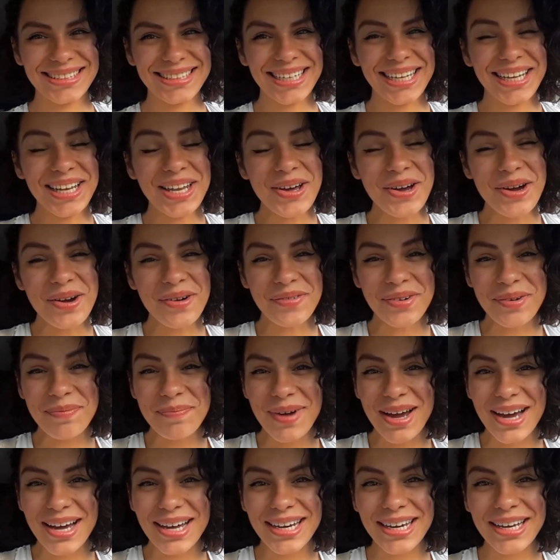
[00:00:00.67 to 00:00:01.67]
Hello
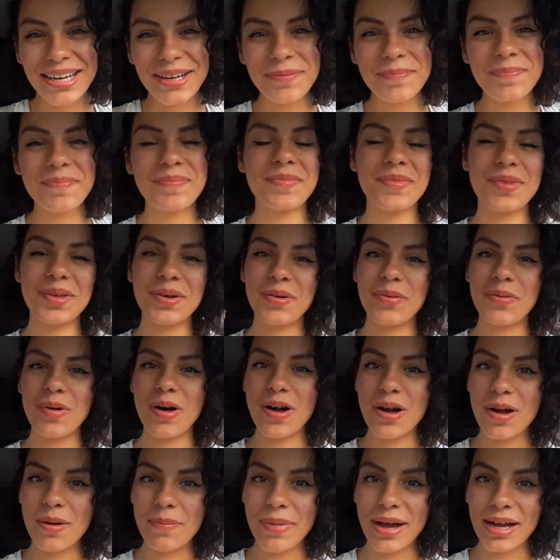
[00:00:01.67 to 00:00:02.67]
everybody,
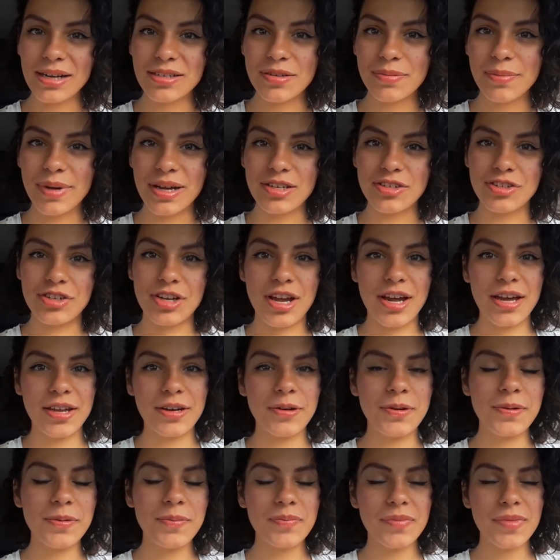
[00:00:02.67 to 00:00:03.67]
welcome back to my
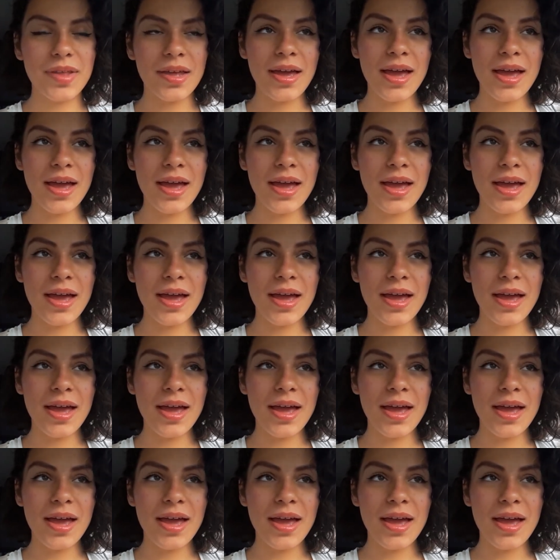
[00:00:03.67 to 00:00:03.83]
channel.